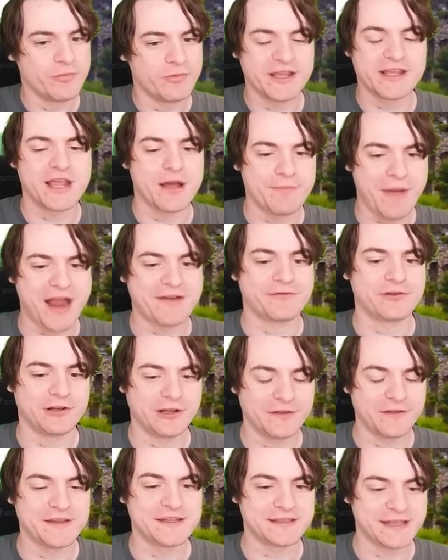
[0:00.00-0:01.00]
We can come back for a
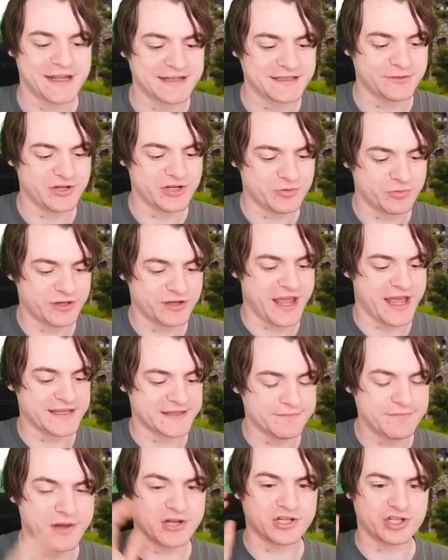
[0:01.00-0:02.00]
lot of these later. We just want to get
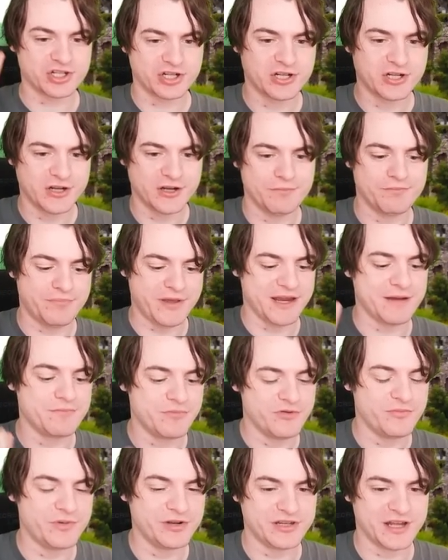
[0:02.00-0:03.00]
as much big
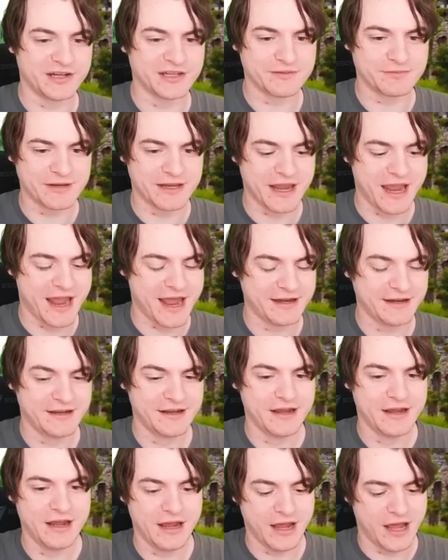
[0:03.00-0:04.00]
movement done as we can.
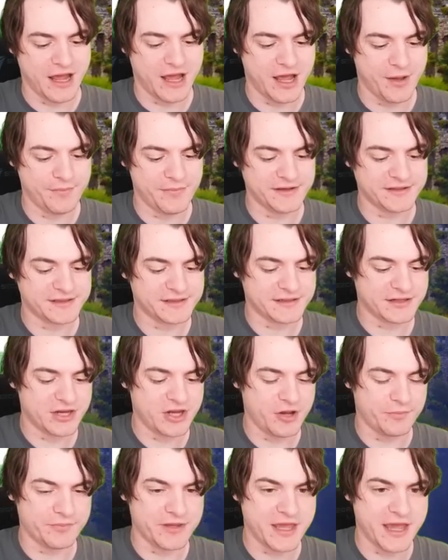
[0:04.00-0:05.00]
There's
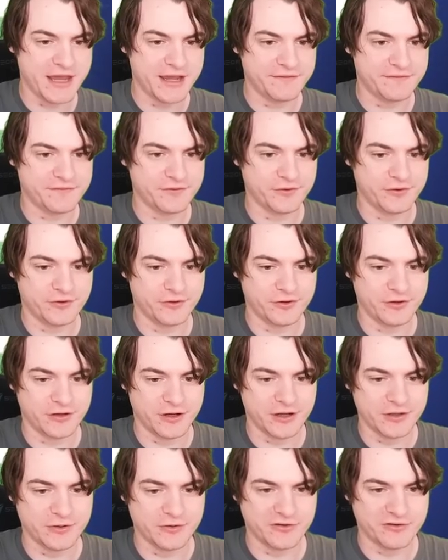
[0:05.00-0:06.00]
Skopje
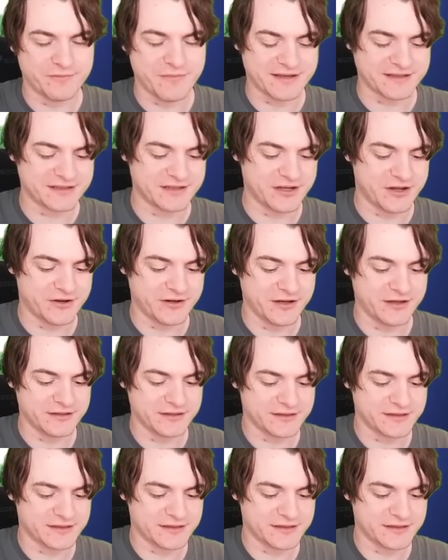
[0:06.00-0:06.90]
for North Macedonia.